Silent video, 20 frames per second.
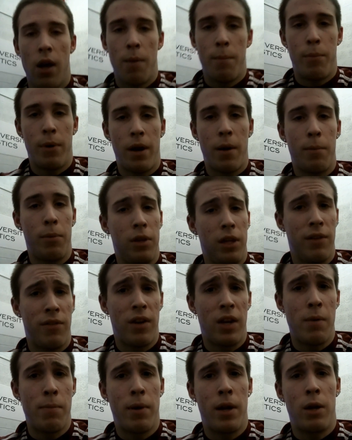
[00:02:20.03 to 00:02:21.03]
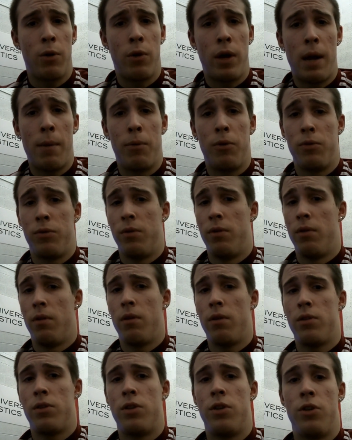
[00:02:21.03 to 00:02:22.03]
but I believe anybody would be able
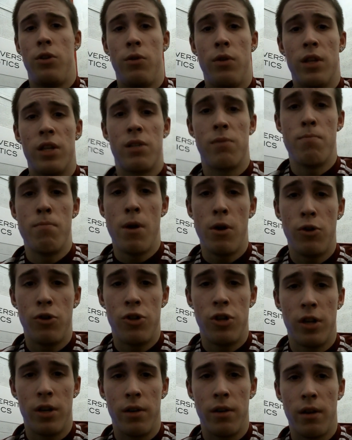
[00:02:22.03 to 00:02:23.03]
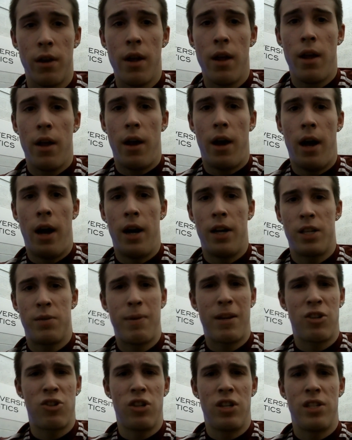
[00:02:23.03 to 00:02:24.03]
to do this motion,
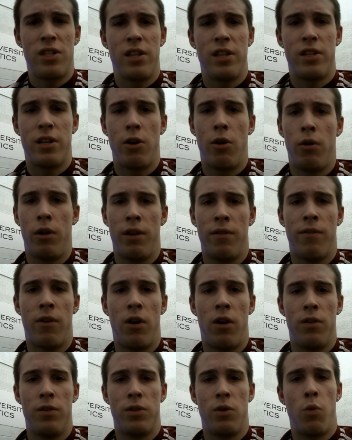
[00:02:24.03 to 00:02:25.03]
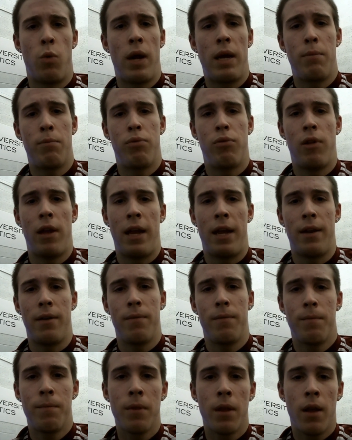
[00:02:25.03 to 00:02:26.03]
especially since it only involves a weight plate.
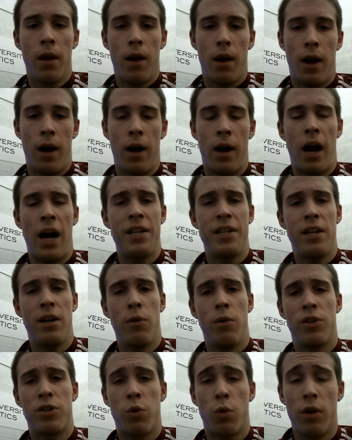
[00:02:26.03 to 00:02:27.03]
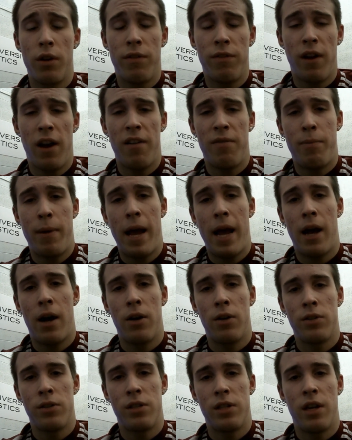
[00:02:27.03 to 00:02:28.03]
I did it with 25
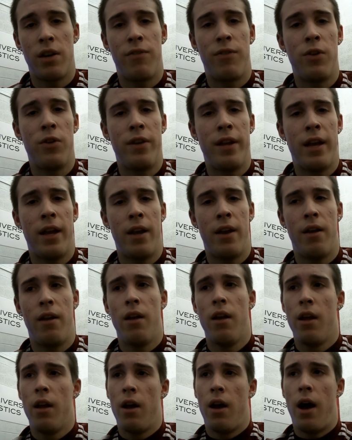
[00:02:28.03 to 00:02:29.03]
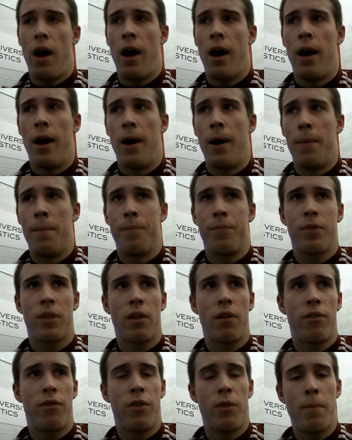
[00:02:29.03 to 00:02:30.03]
pounds, and if you did for
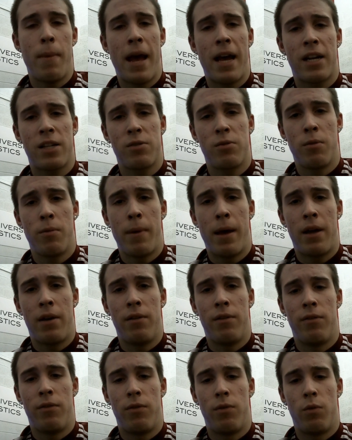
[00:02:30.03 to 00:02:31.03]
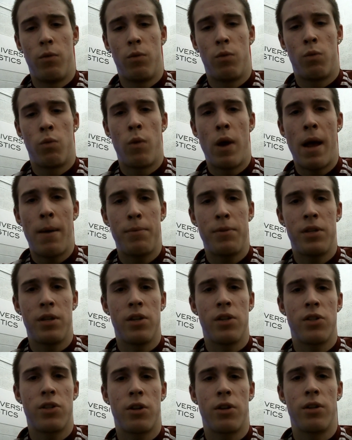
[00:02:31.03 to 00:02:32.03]
the maximum amount of reps in a
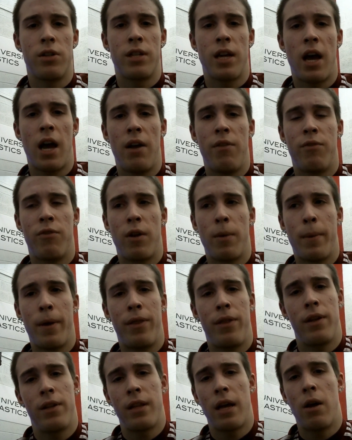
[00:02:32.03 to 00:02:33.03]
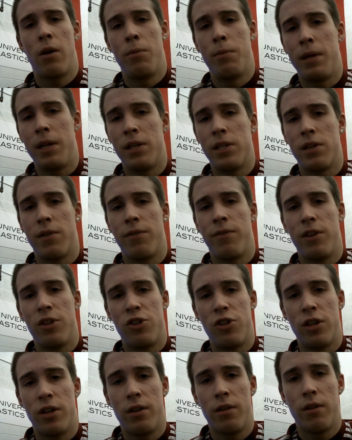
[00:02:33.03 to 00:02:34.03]
certain time frame, I think that would be
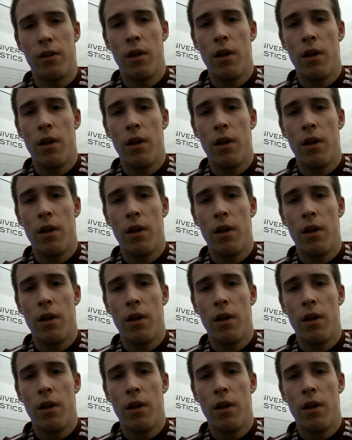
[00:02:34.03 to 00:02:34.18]
sufficient.